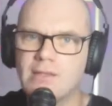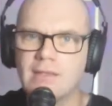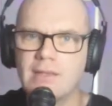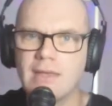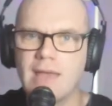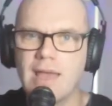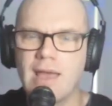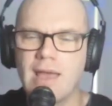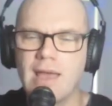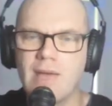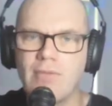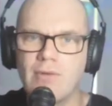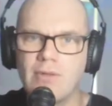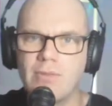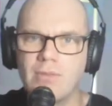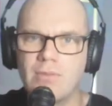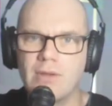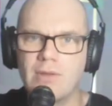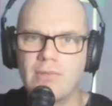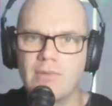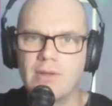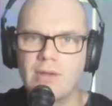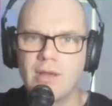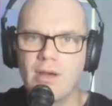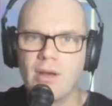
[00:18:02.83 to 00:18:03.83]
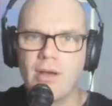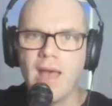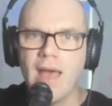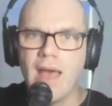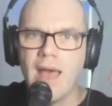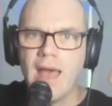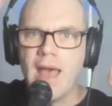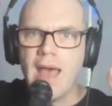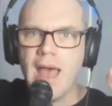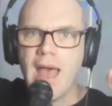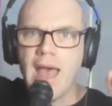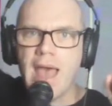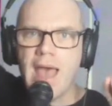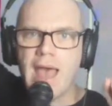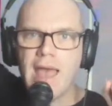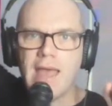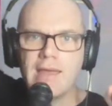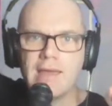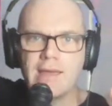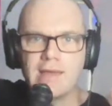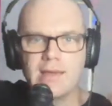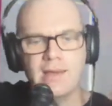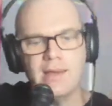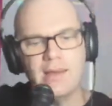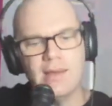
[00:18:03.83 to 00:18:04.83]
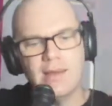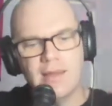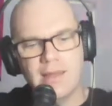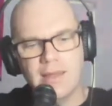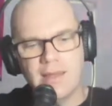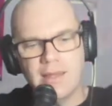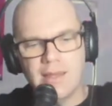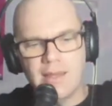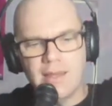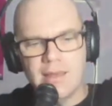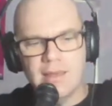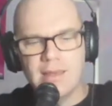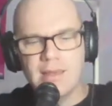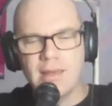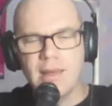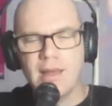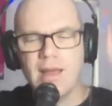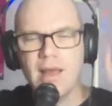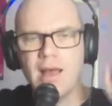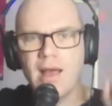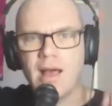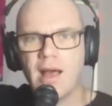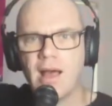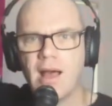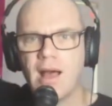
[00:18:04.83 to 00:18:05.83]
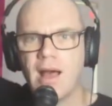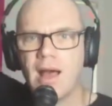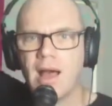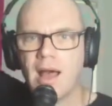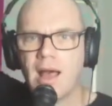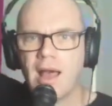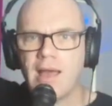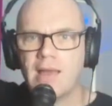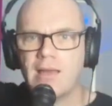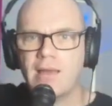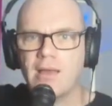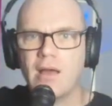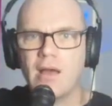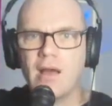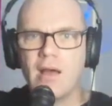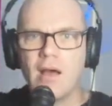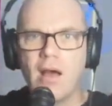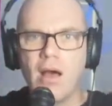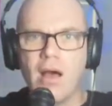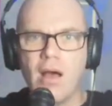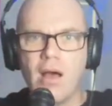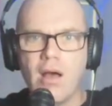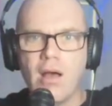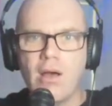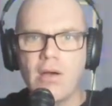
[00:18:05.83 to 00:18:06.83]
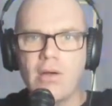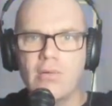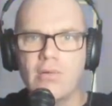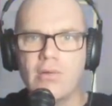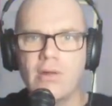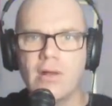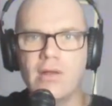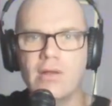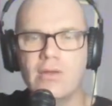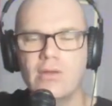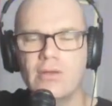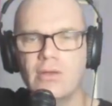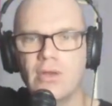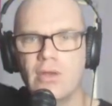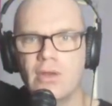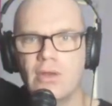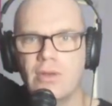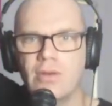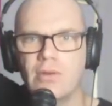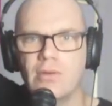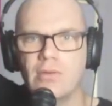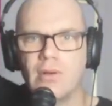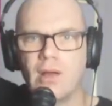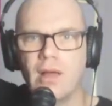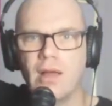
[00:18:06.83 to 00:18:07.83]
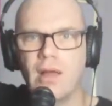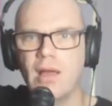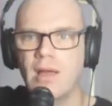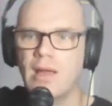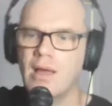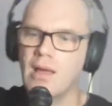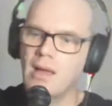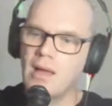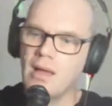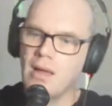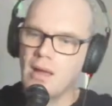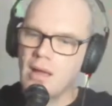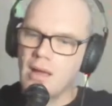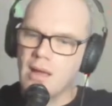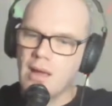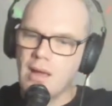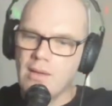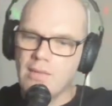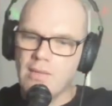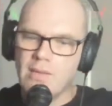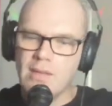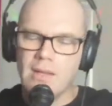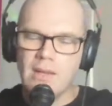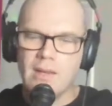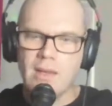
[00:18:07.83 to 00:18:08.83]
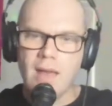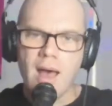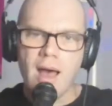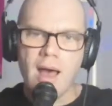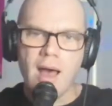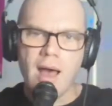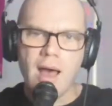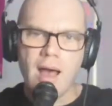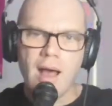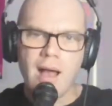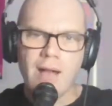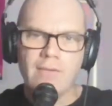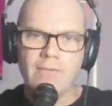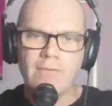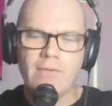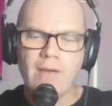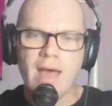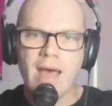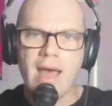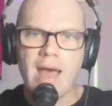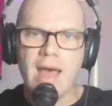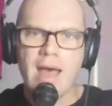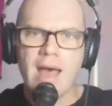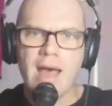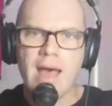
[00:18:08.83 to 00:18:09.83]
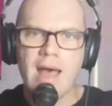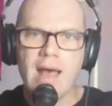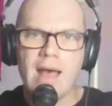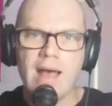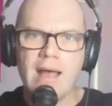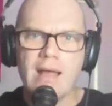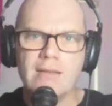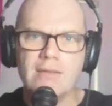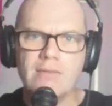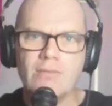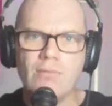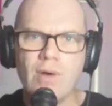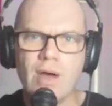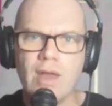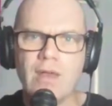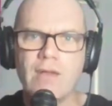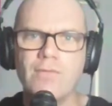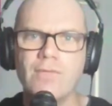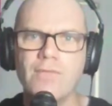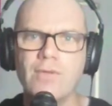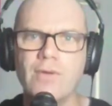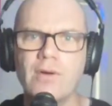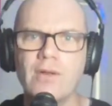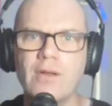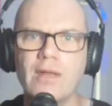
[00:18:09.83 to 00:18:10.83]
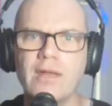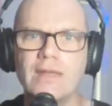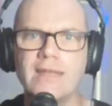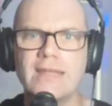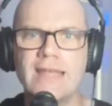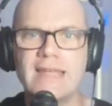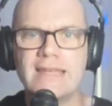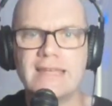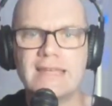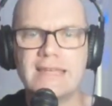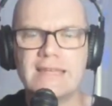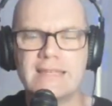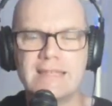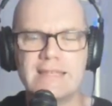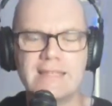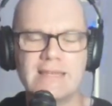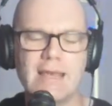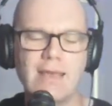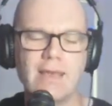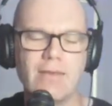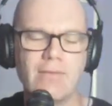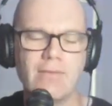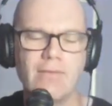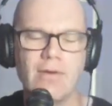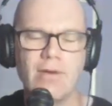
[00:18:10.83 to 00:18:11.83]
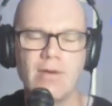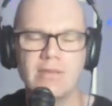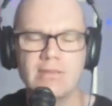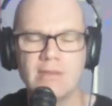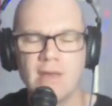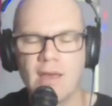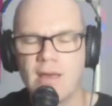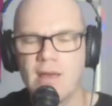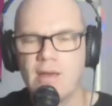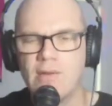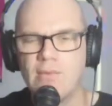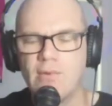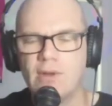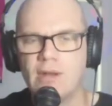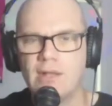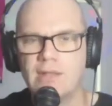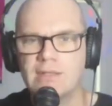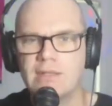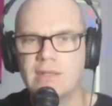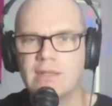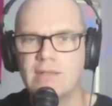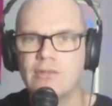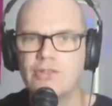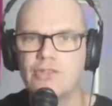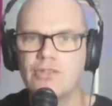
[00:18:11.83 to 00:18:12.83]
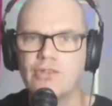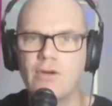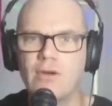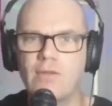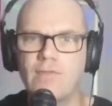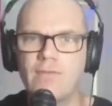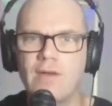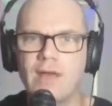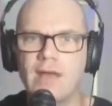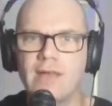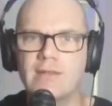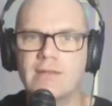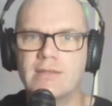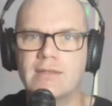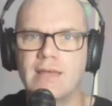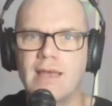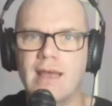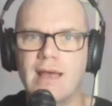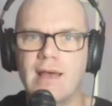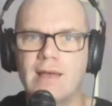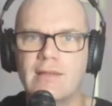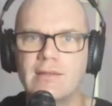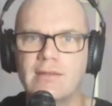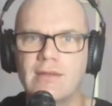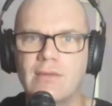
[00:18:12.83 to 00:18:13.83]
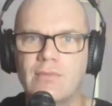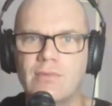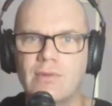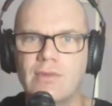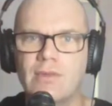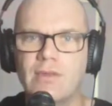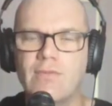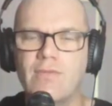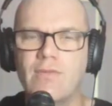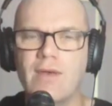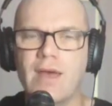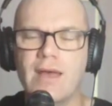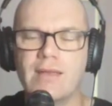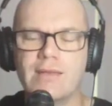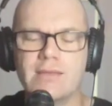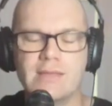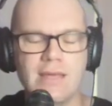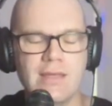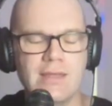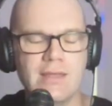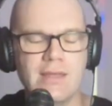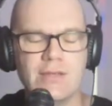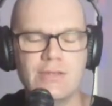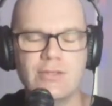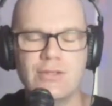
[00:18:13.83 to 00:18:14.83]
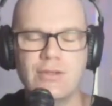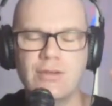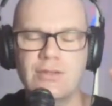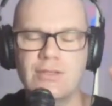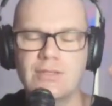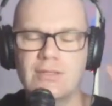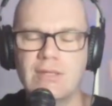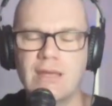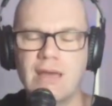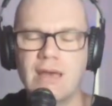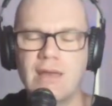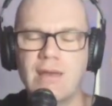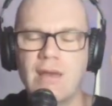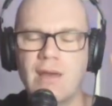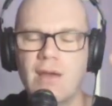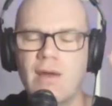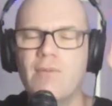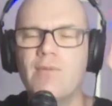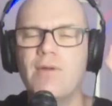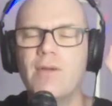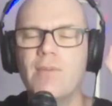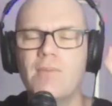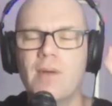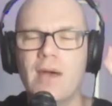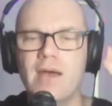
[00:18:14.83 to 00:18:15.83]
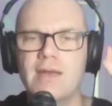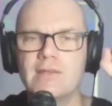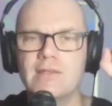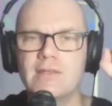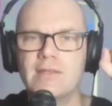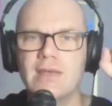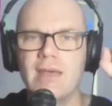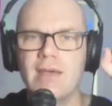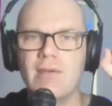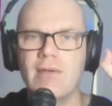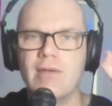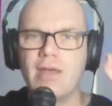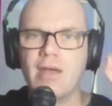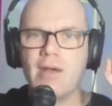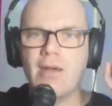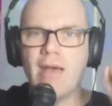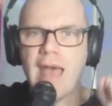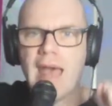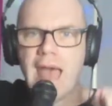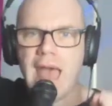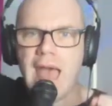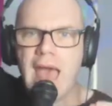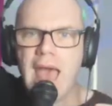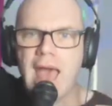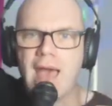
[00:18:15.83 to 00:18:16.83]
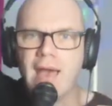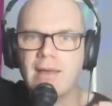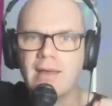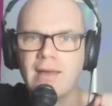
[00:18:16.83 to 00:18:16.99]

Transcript: the air with me, we go A, E, I, O, U. The long vowels, wonderful. And then in the second verse, when I sing the short vowel sounds, when the vowels say their short sound, we punch the air, we go a,